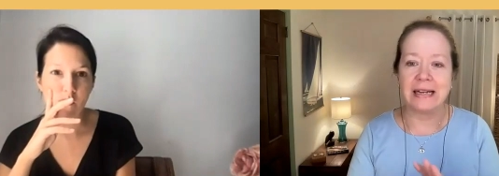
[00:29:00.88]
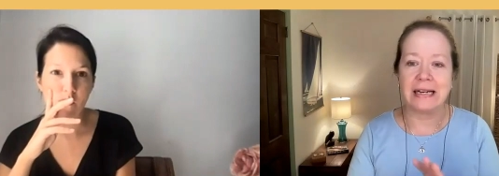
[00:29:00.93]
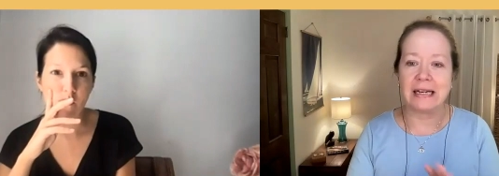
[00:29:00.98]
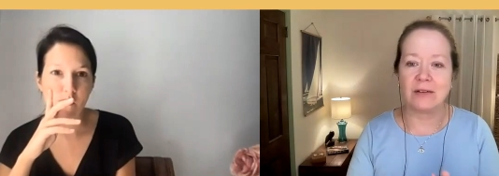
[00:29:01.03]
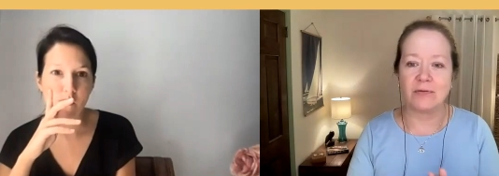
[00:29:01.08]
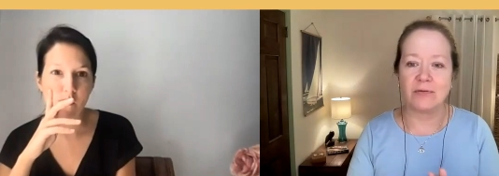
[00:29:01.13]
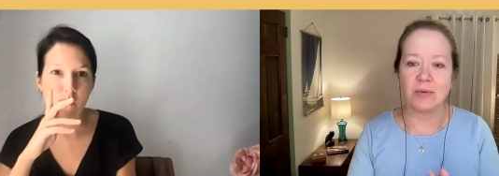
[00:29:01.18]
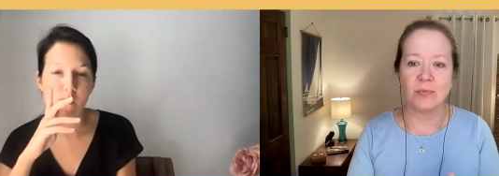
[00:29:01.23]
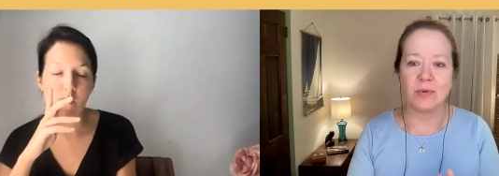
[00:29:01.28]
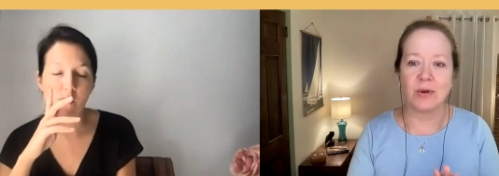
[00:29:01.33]
Speaker 1: the
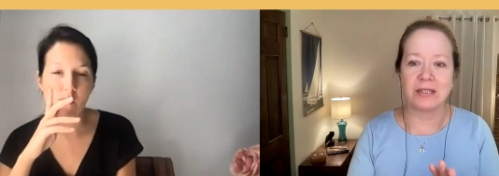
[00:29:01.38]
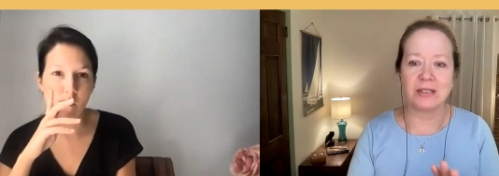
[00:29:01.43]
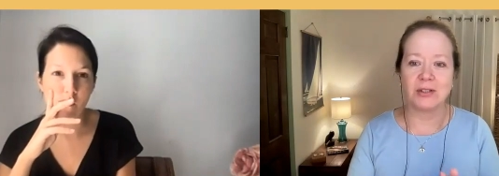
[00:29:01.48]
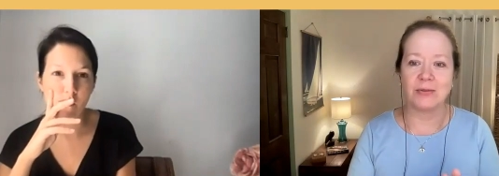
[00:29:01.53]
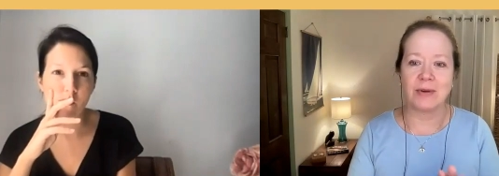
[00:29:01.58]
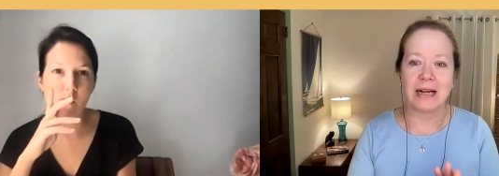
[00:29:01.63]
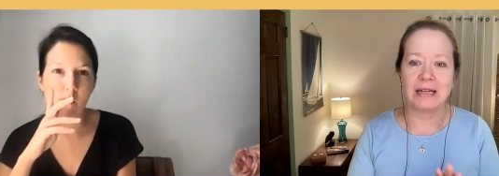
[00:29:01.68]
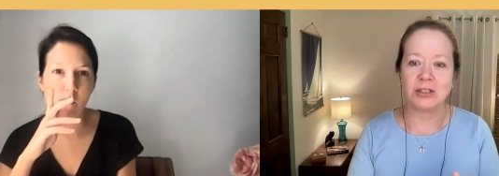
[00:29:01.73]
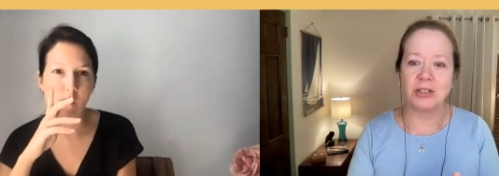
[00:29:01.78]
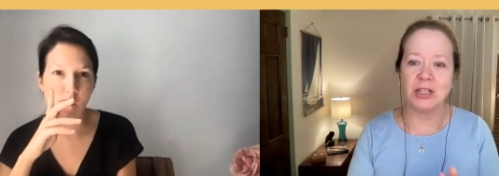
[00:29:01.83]
scene and from
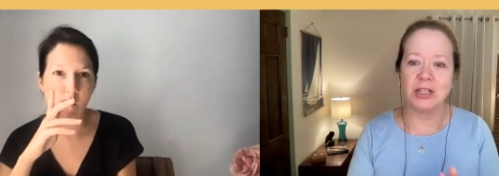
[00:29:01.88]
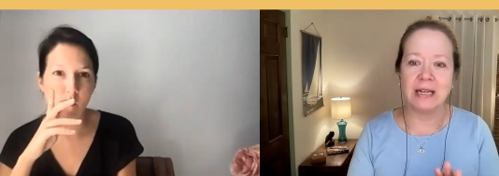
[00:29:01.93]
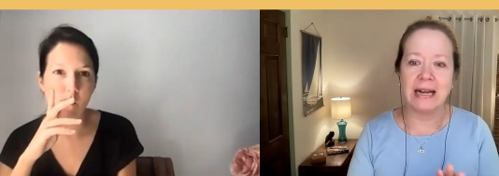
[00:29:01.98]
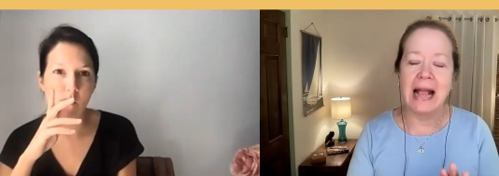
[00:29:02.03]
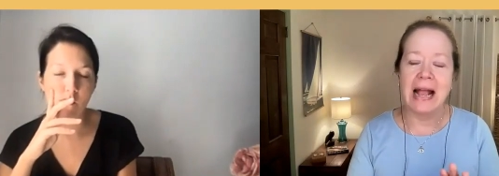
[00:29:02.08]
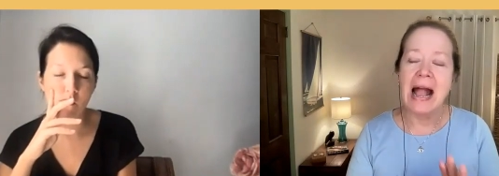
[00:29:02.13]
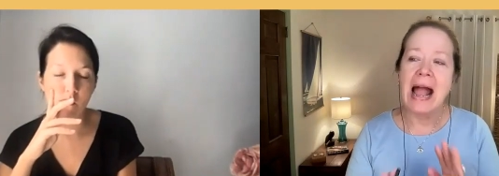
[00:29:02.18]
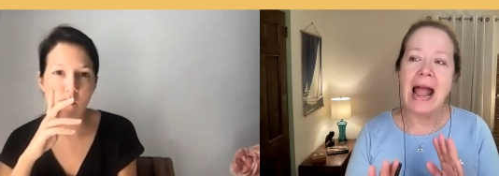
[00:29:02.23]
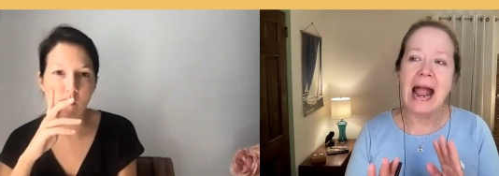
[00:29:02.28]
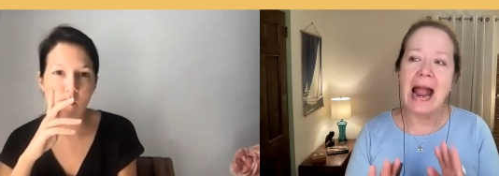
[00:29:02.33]
what
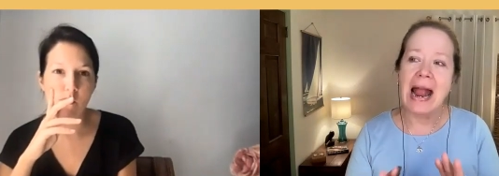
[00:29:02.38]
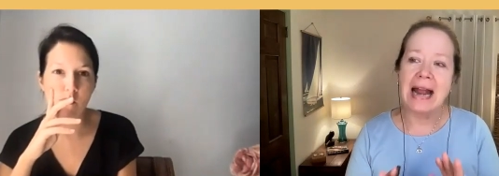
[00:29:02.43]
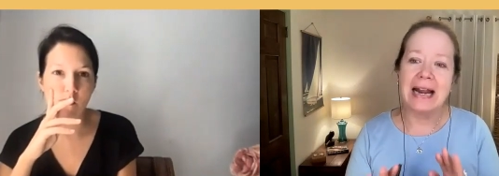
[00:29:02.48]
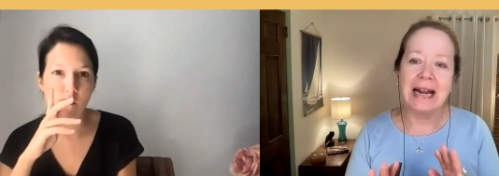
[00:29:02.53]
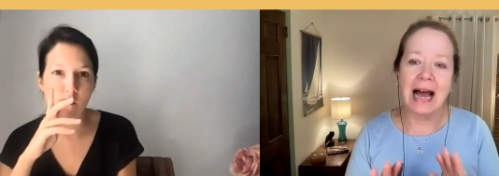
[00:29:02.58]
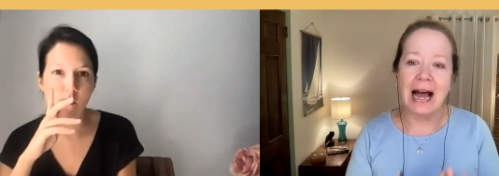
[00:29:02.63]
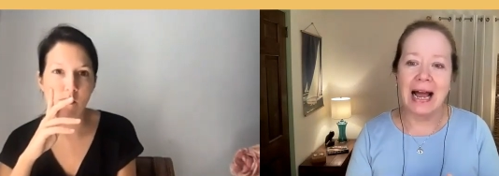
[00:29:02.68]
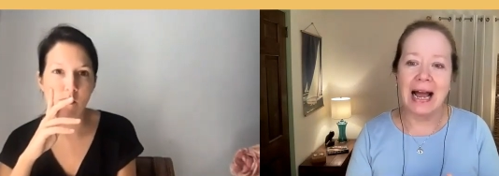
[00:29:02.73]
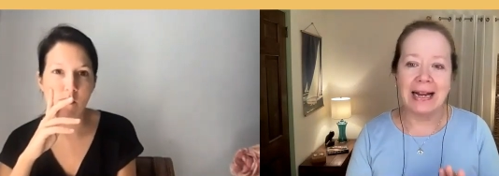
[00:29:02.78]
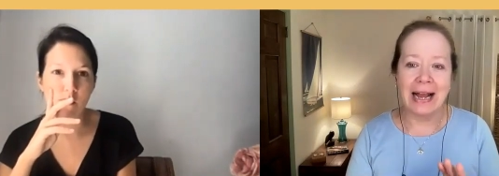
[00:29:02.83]
direction.
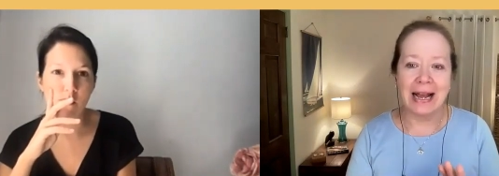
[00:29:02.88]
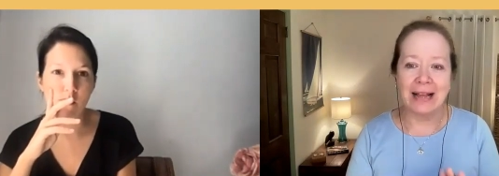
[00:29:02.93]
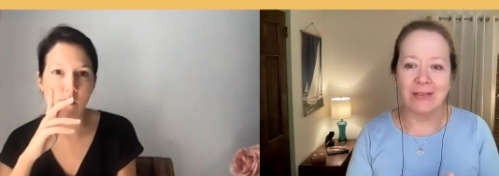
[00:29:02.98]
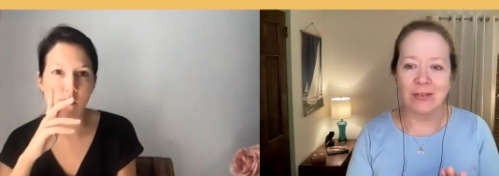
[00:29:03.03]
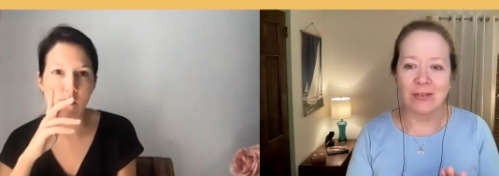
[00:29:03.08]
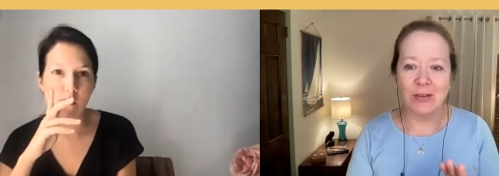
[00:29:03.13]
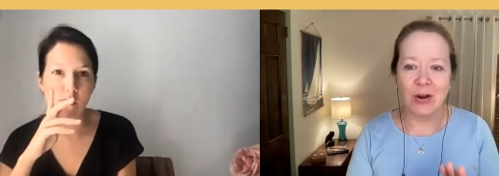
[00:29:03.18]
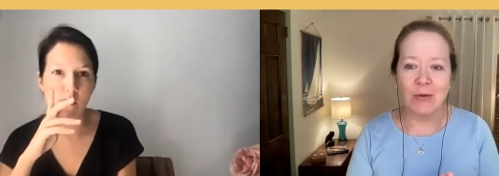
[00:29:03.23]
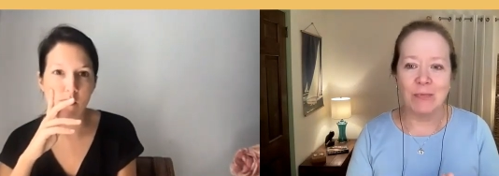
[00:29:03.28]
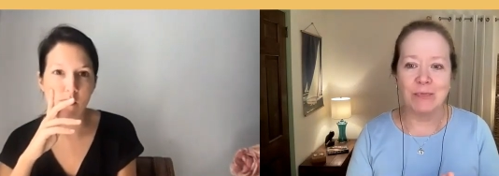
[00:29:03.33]
And I
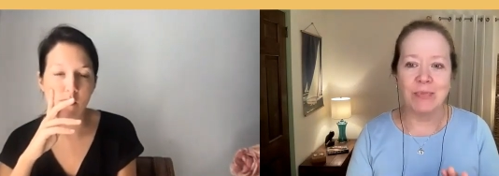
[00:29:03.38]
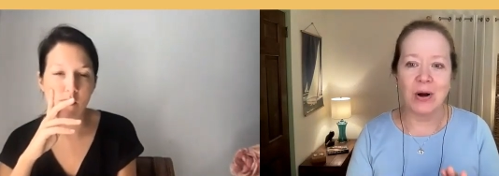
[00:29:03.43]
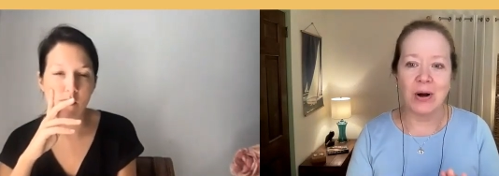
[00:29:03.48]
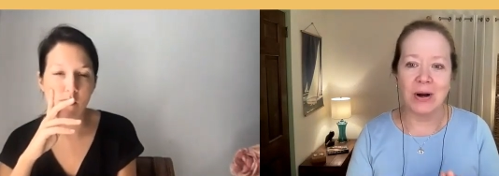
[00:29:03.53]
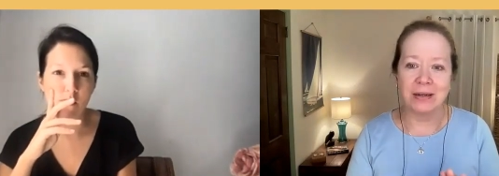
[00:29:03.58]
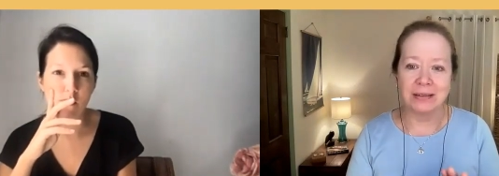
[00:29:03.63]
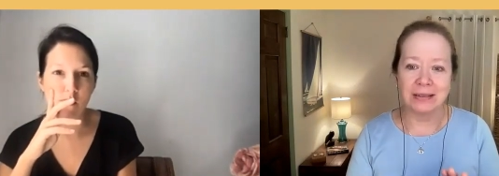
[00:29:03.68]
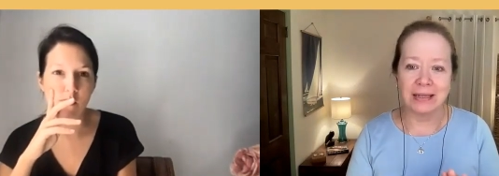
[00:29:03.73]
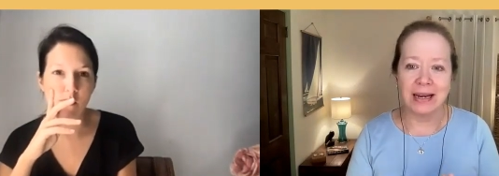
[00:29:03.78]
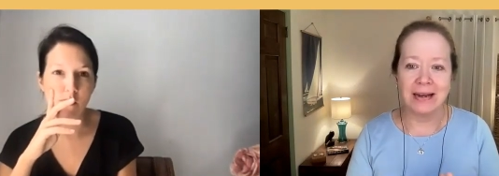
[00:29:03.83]
got so
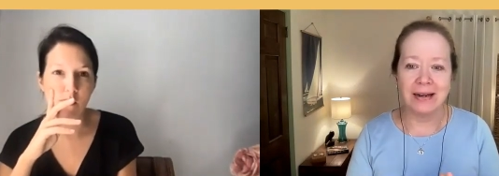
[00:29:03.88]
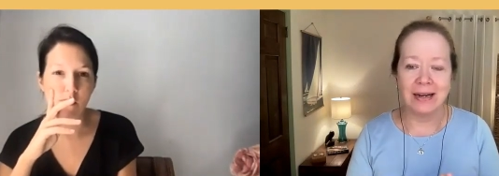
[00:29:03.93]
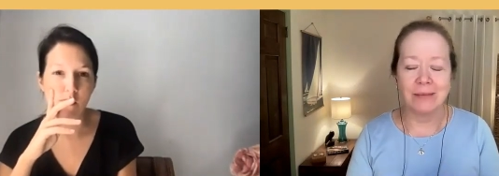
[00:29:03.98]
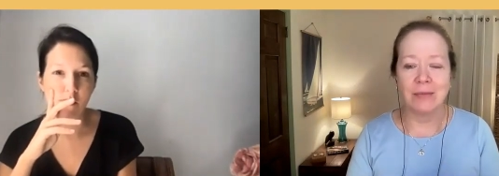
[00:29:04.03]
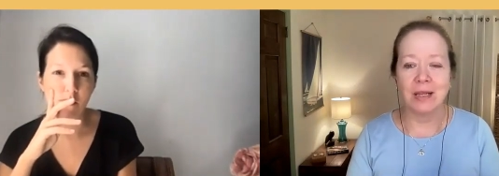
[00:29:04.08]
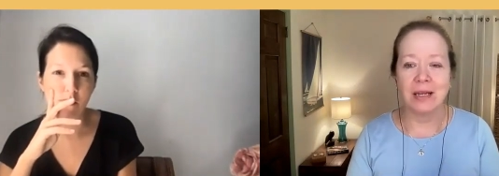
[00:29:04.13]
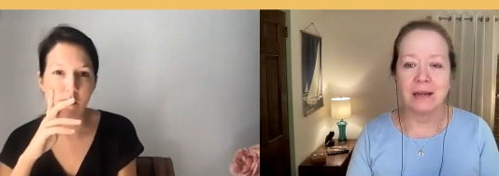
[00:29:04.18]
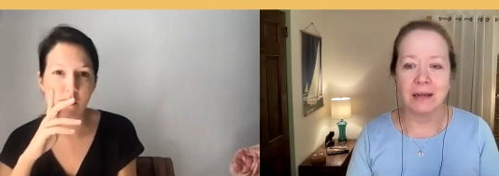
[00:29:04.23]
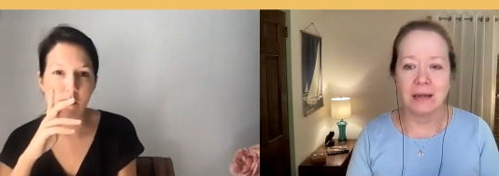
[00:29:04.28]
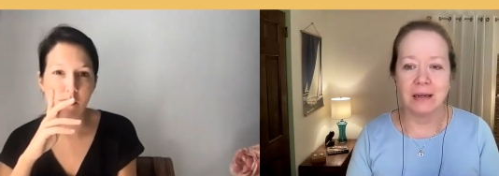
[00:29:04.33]
bogged
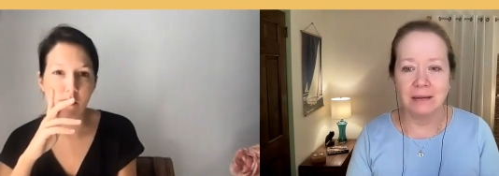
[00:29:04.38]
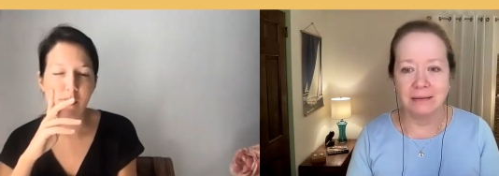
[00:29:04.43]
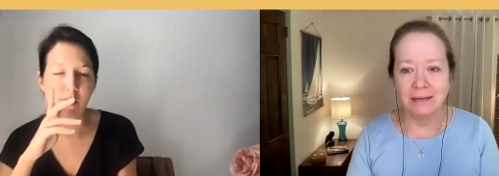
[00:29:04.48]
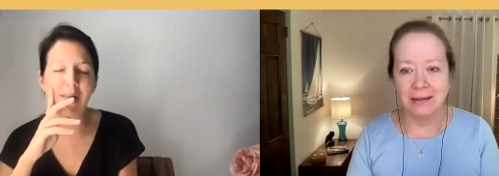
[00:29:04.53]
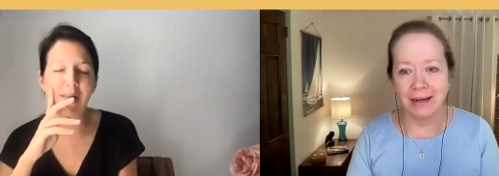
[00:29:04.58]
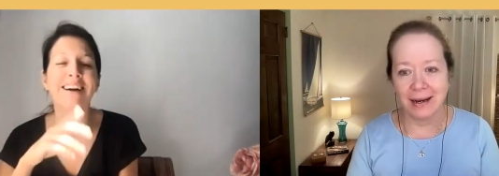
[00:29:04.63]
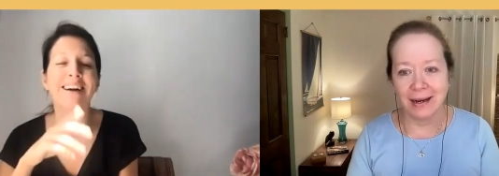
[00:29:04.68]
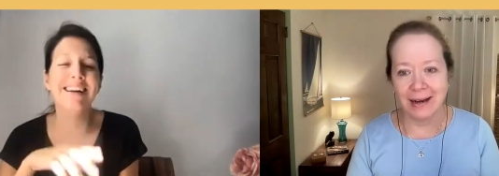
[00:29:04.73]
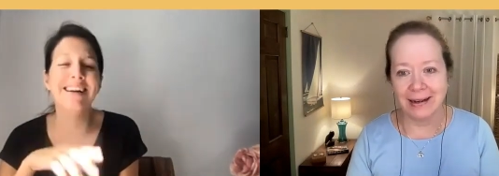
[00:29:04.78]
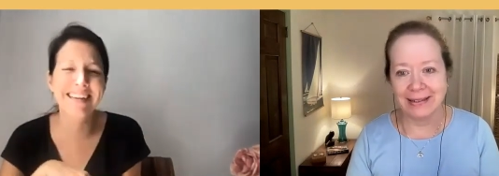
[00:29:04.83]
down, I'm like,
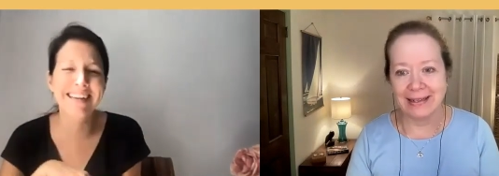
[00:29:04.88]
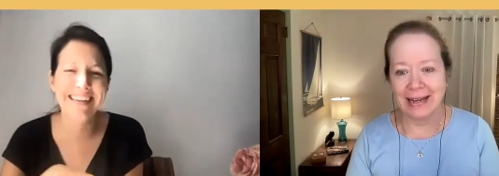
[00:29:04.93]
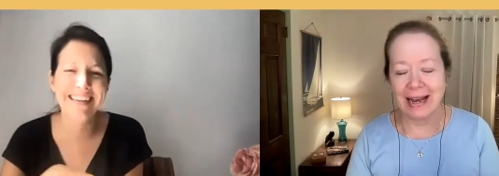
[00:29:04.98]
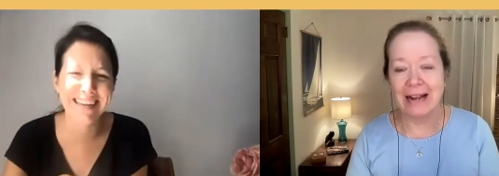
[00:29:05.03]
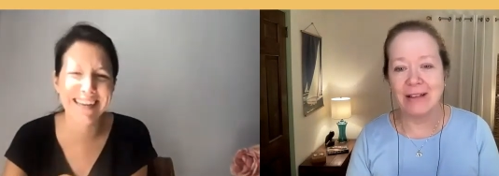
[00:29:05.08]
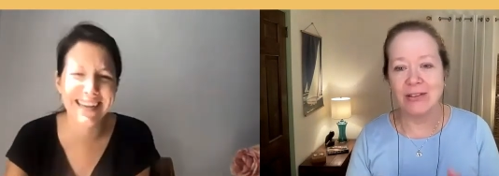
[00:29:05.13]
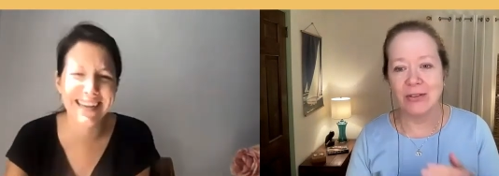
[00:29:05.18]
oh God,